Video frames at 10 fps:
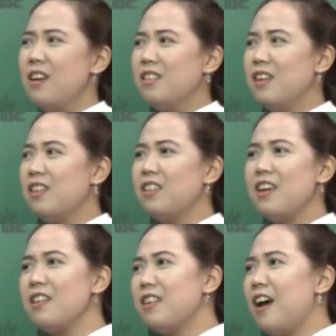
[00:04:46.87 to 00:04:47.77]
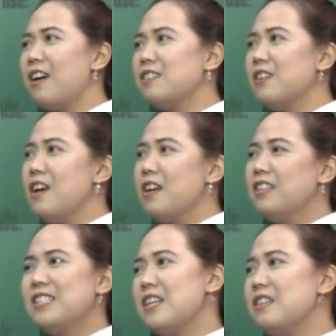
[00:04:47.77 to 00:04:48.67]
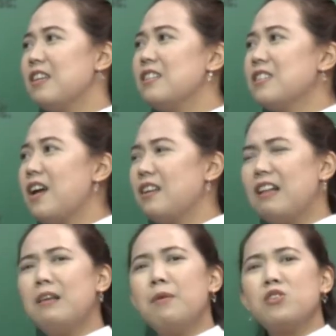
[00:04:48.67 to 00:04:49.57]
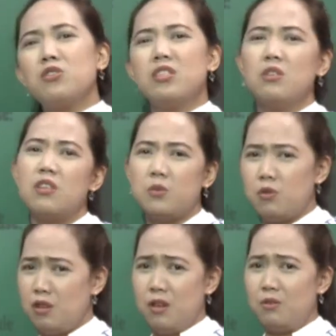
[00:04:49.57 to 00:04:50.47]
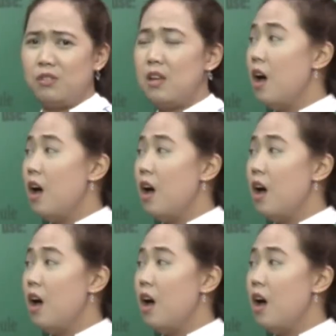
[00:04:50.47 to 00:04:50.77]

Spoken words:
The sentence that elementary students would use.